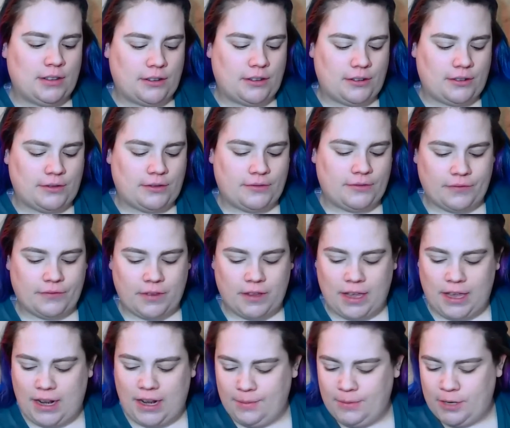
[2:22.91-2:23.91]
So,
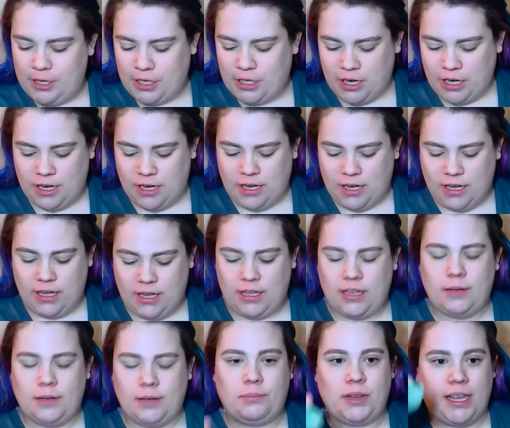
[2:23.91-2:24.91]
and I'm just gonna
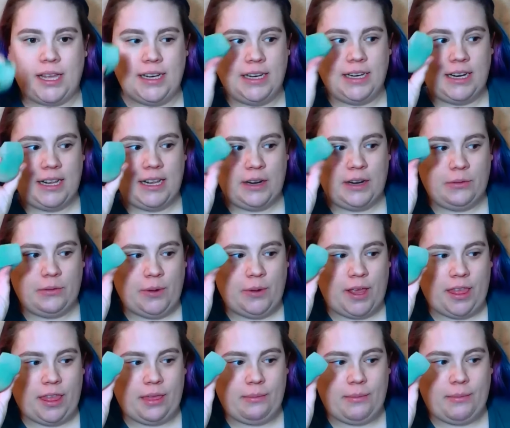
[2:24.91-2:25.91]
blend it in
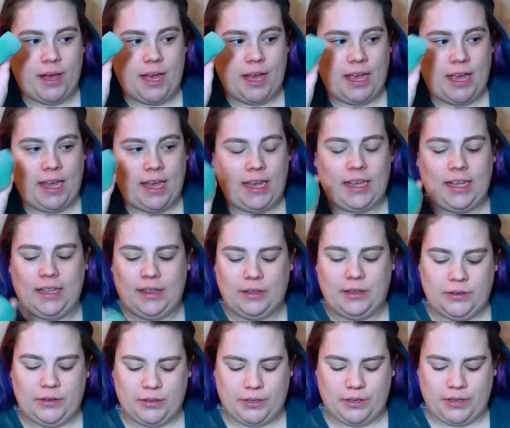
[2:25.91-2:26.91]
with my
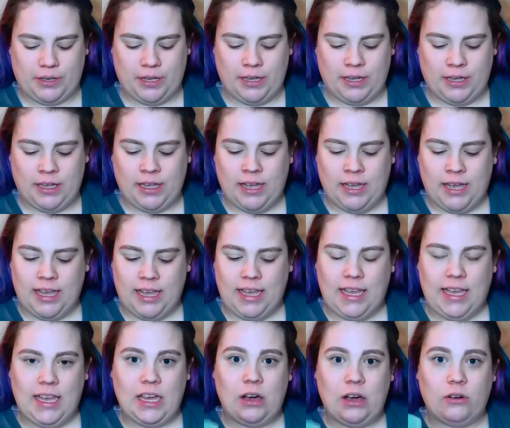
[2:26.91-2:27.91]
little
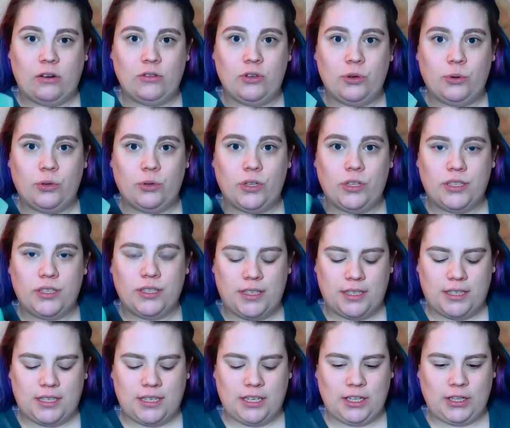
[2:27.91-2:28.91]
Eco
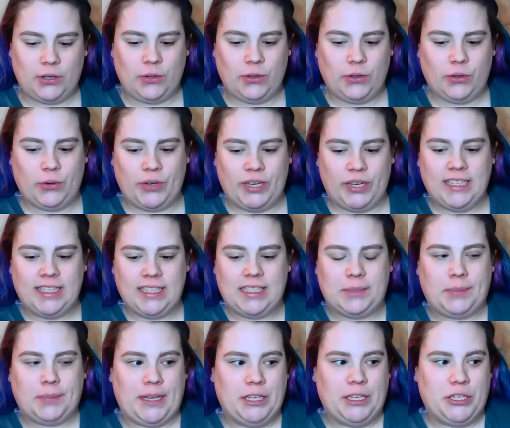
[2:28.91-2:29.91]
Tools little green
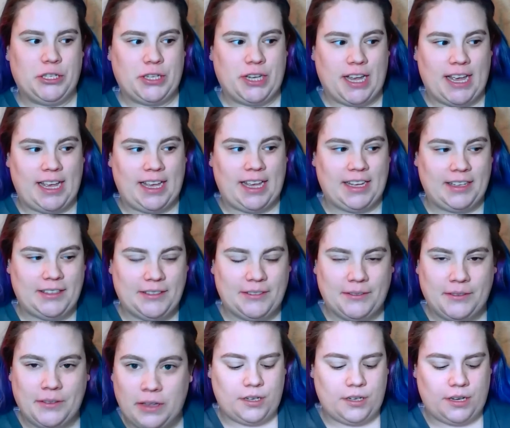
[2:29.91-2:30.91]
sponge guy.
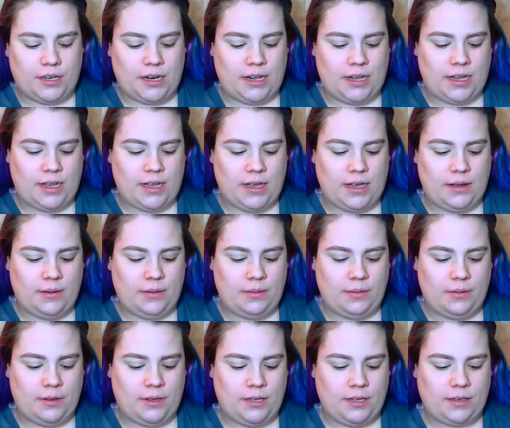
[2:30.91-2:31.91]
Just gonna
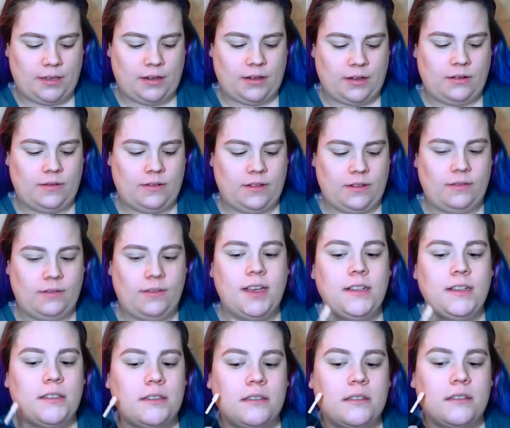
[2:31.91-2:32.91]
put this all over the
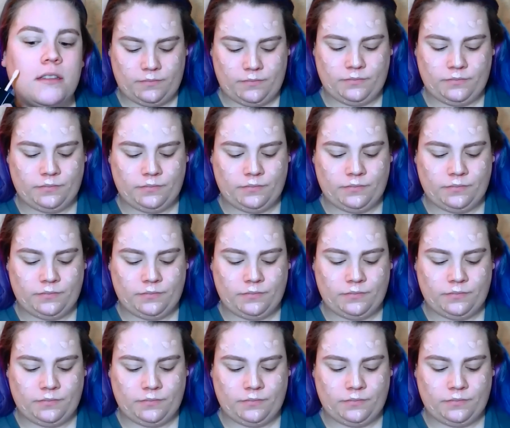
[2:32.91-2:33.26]
face.